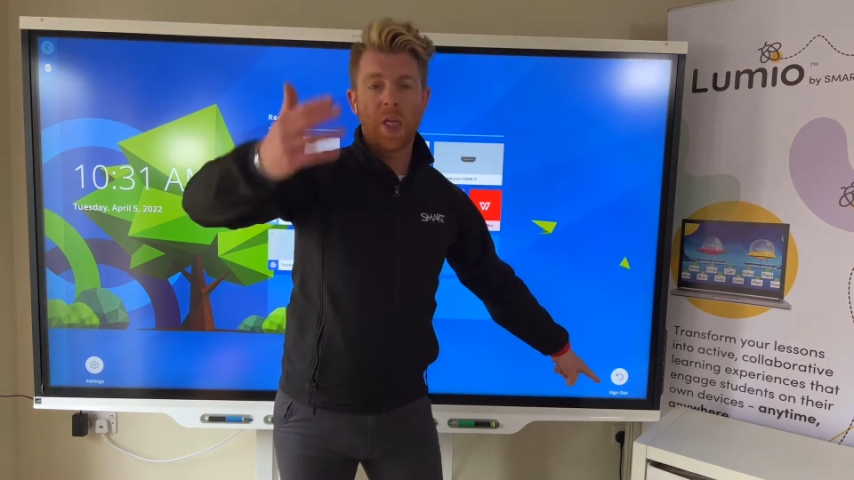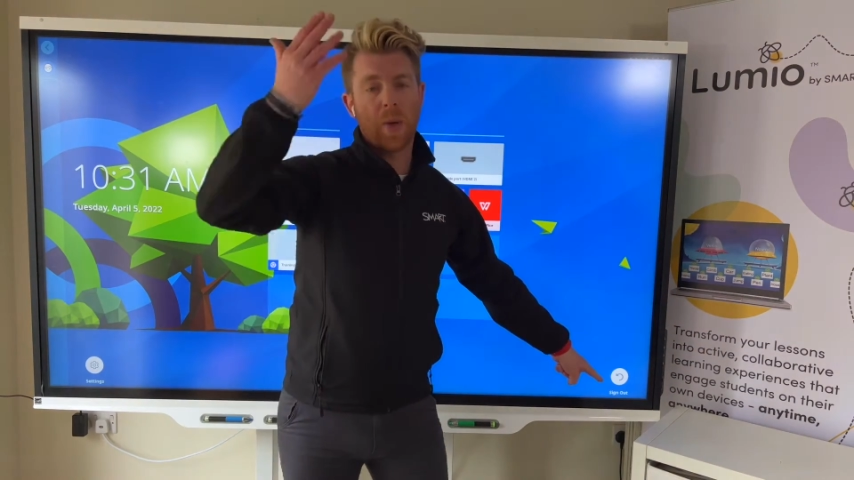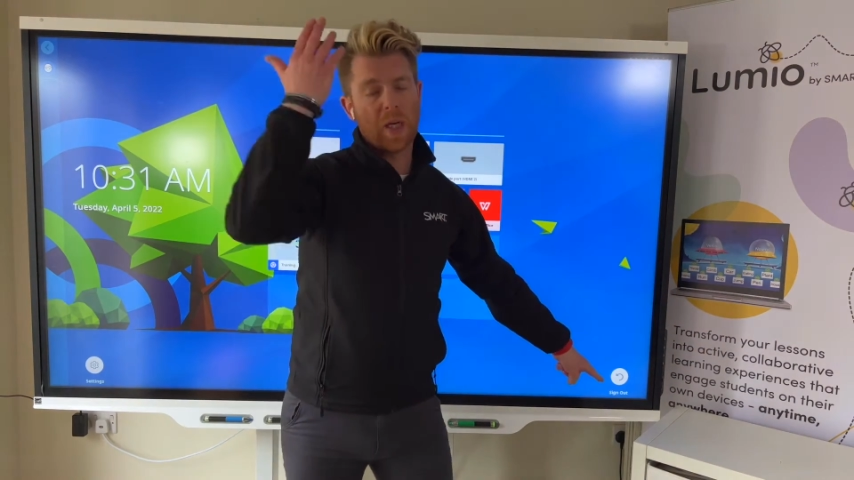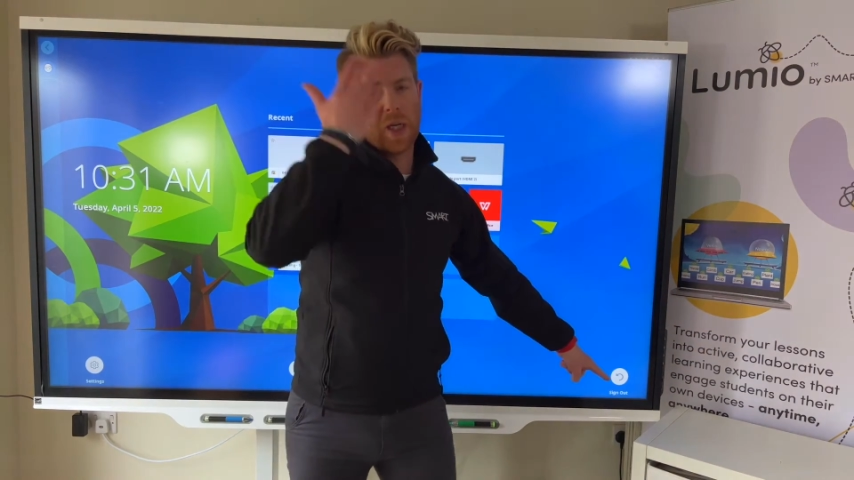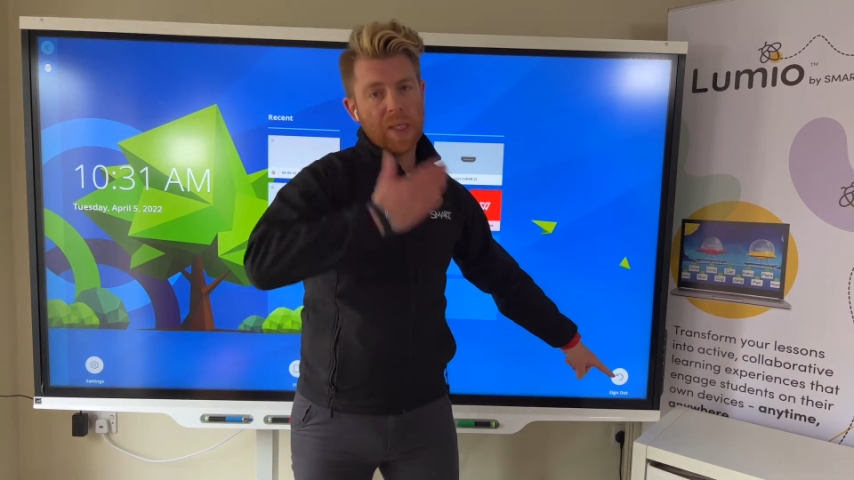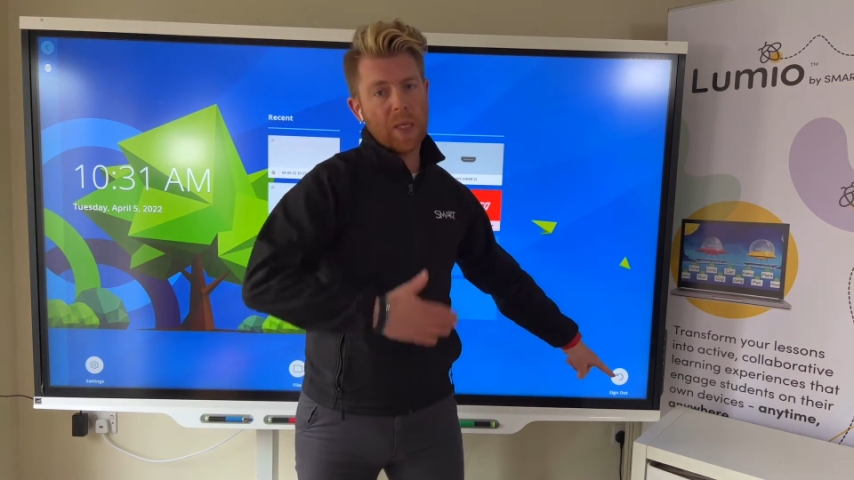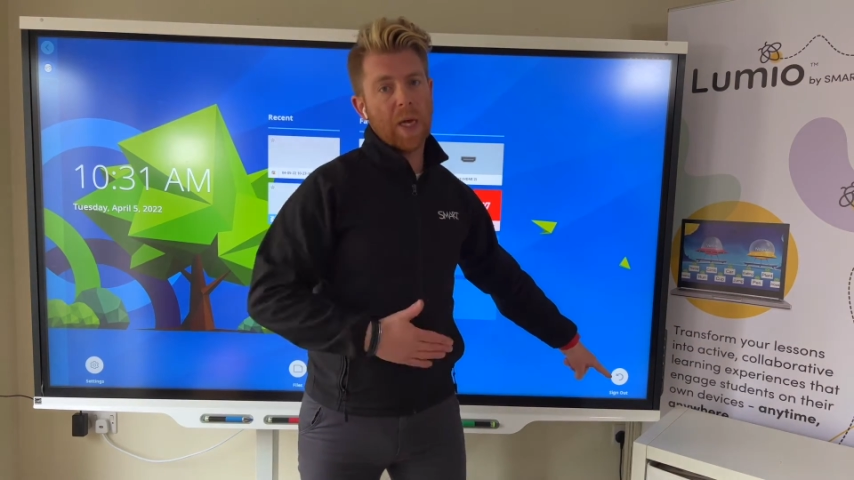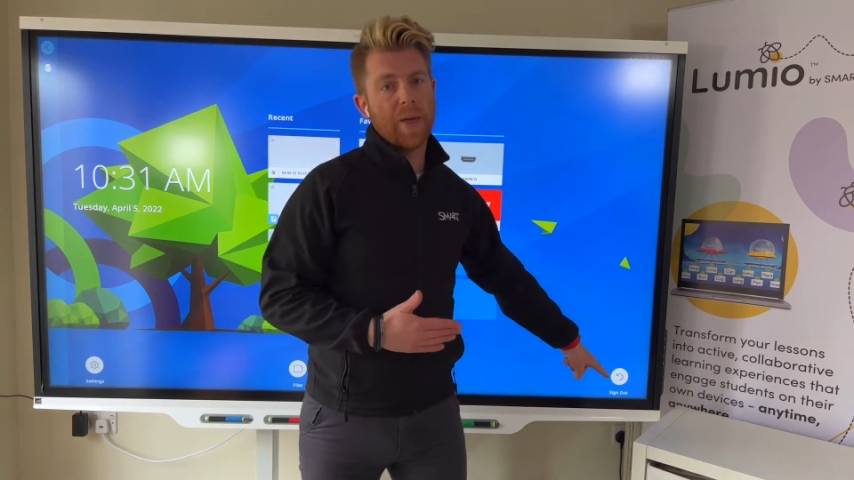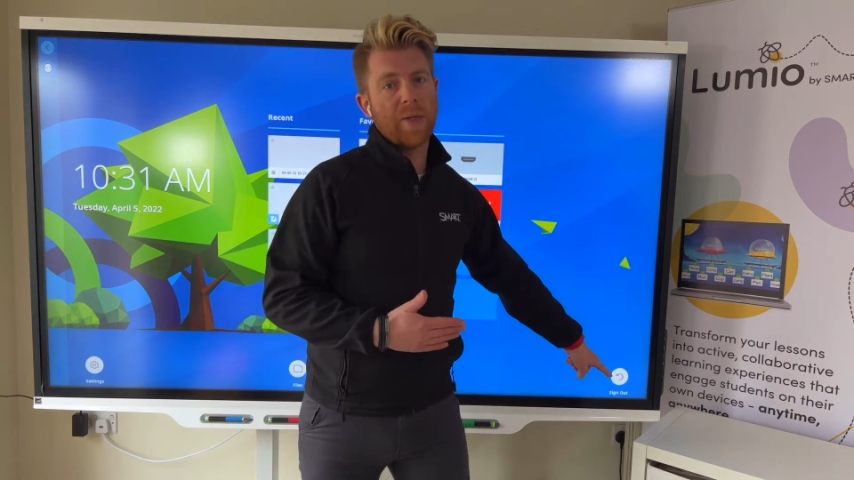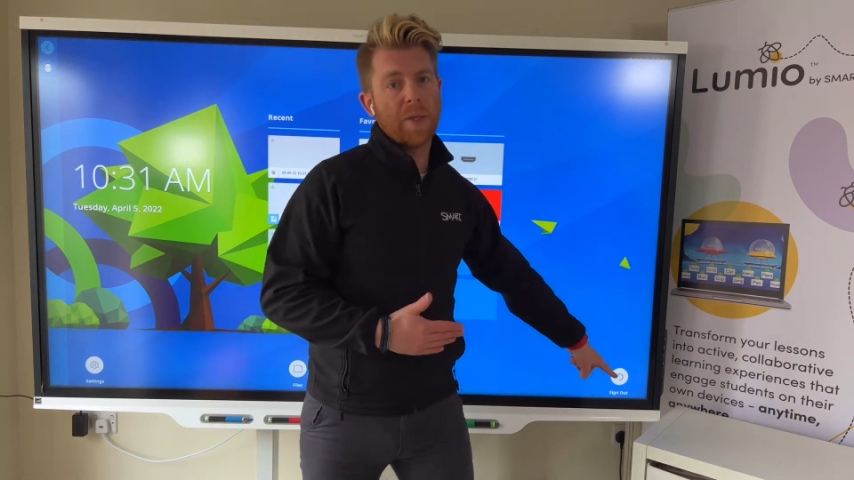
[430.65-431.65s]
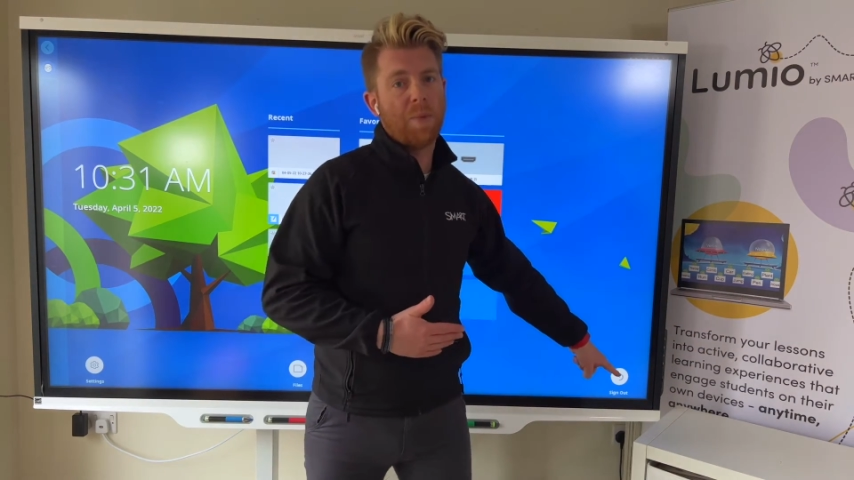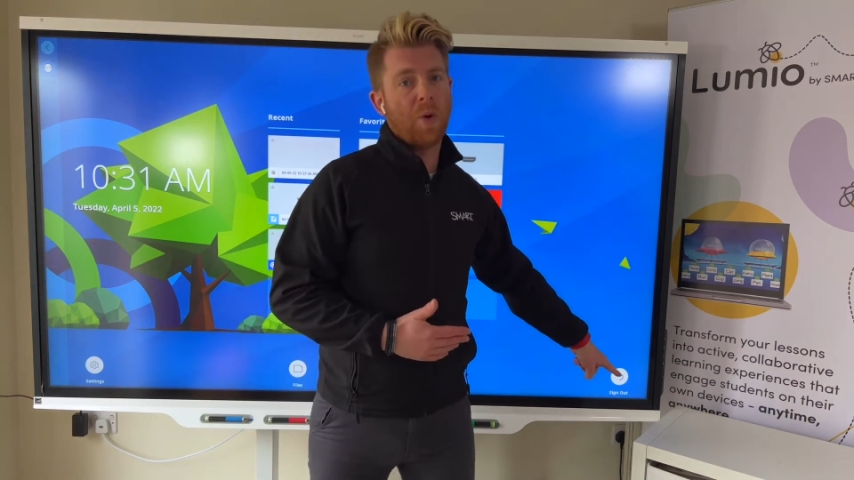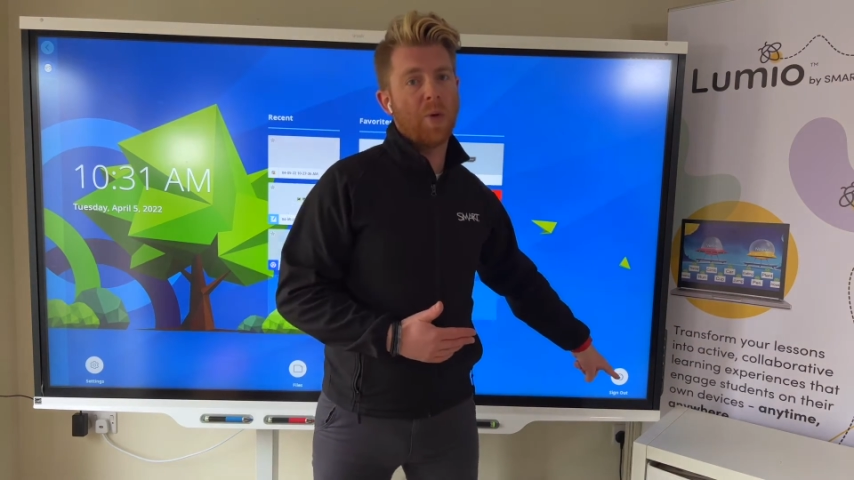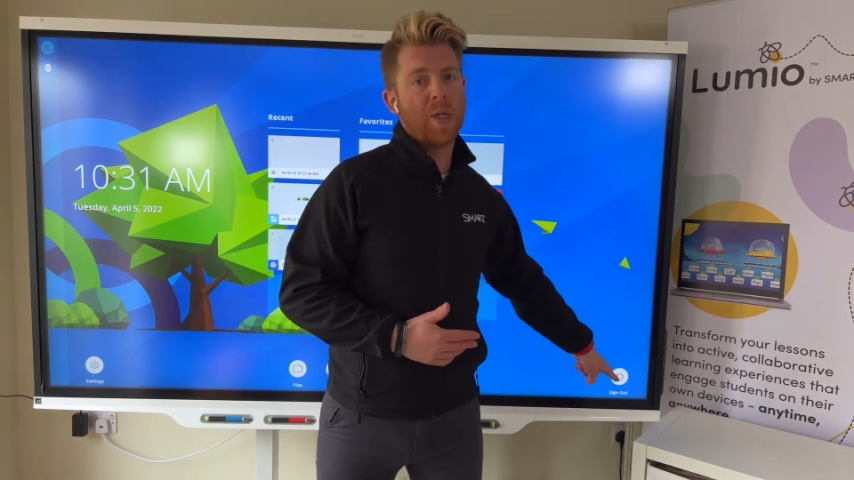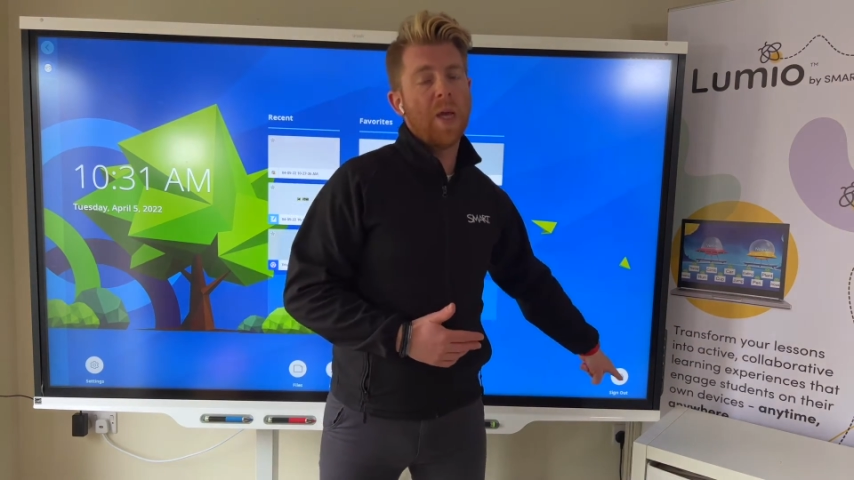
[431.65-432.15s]
to actually sign out to the
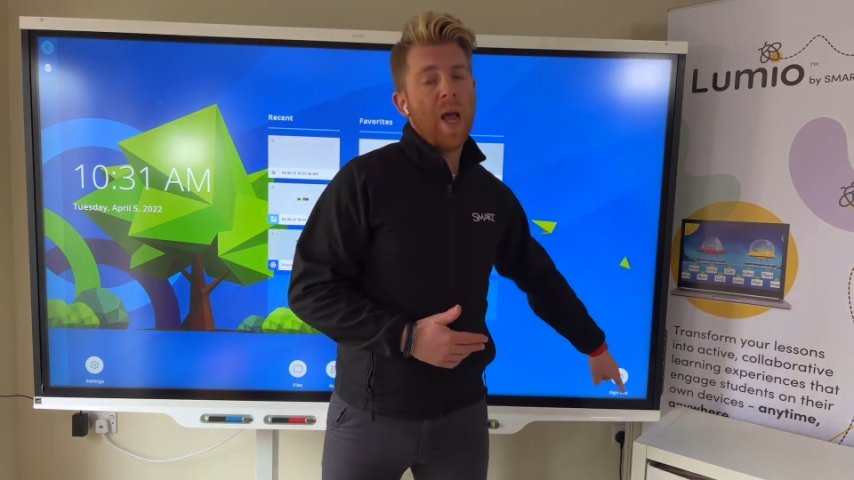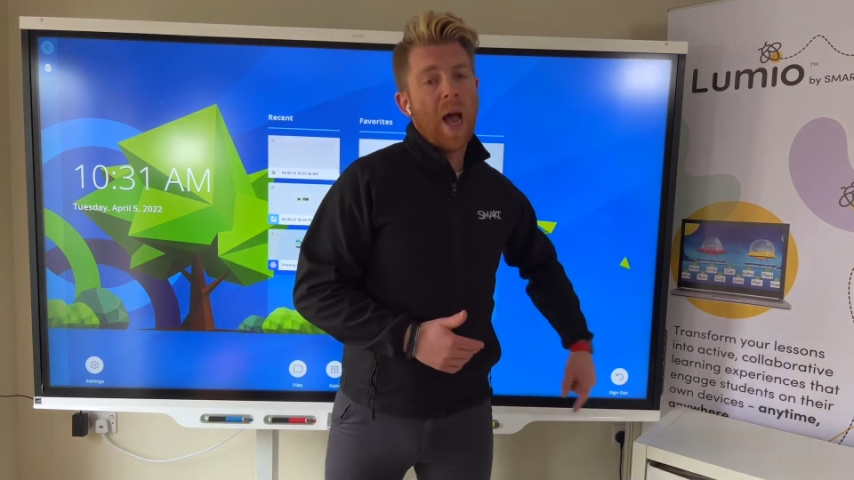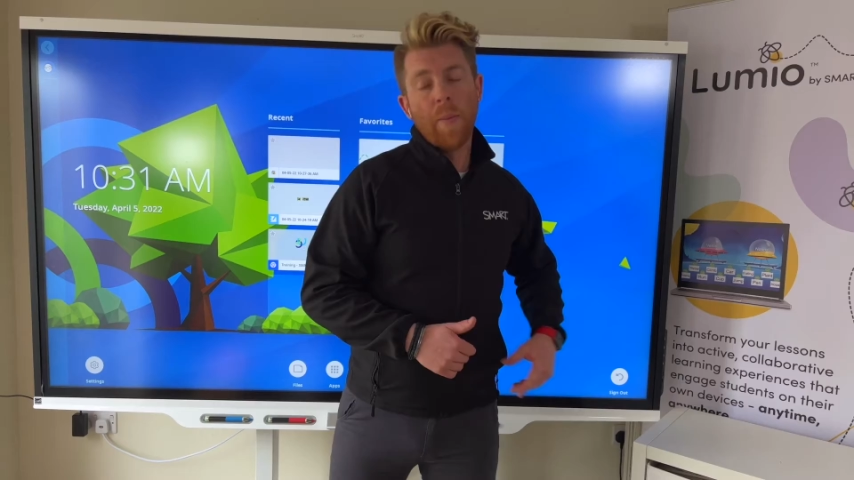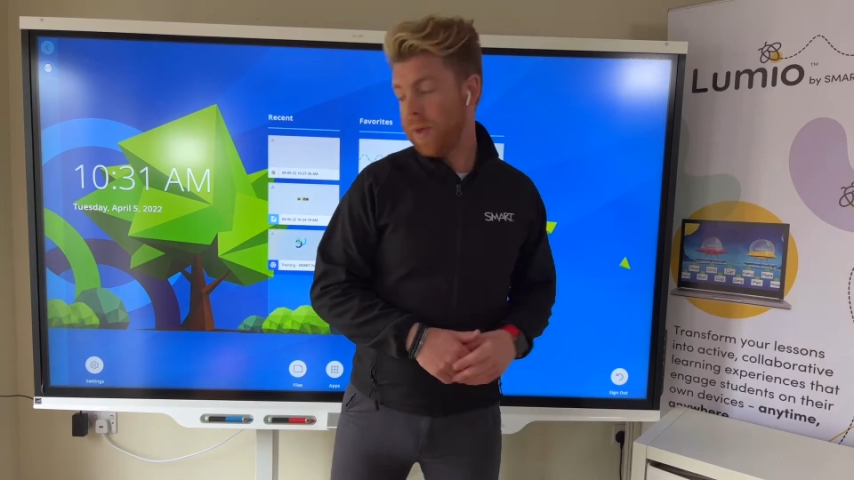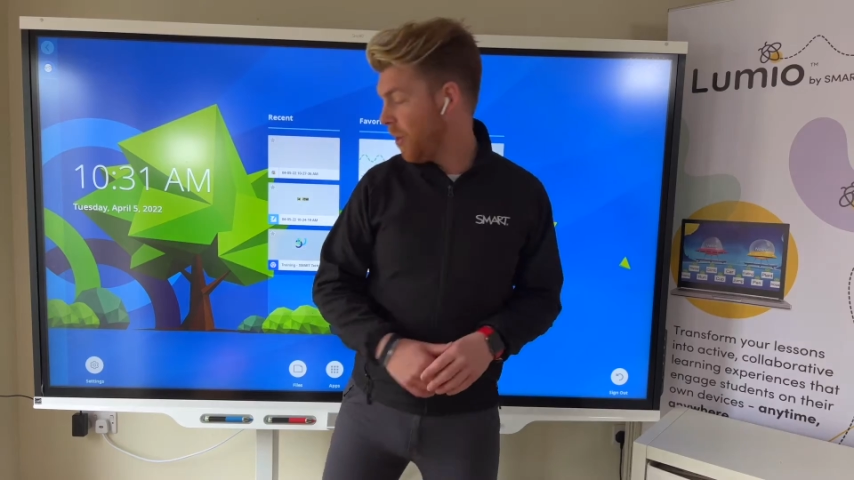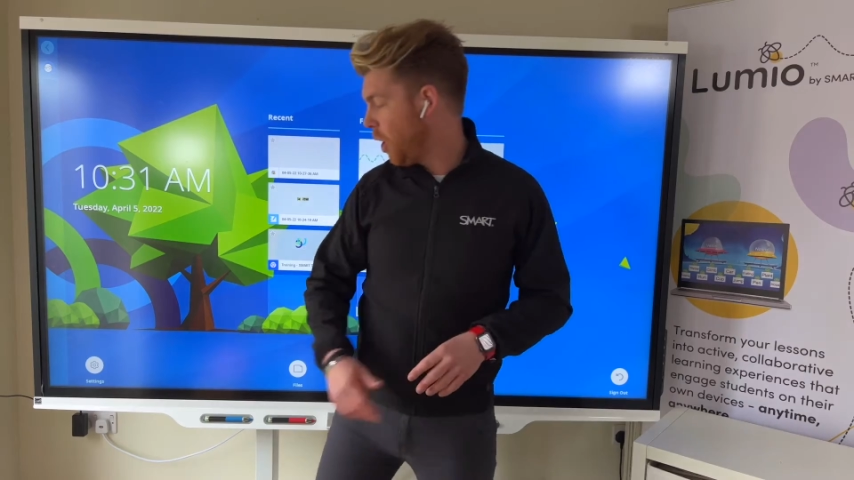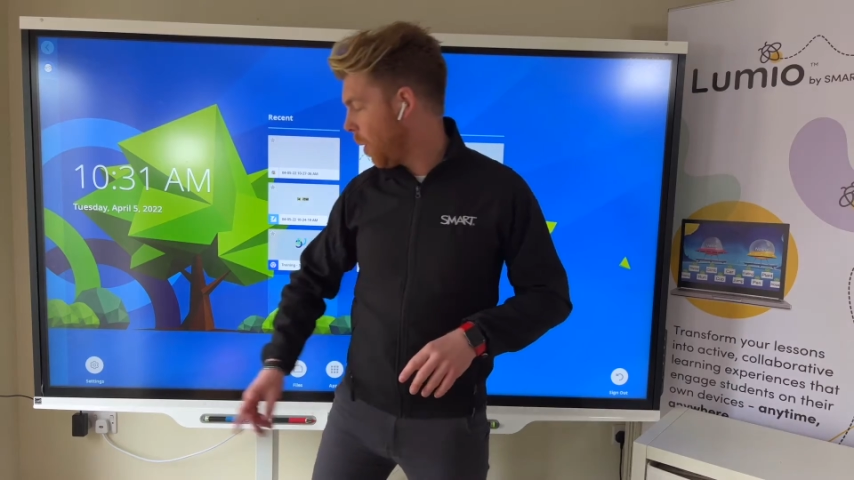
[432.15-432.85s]
board. And with the new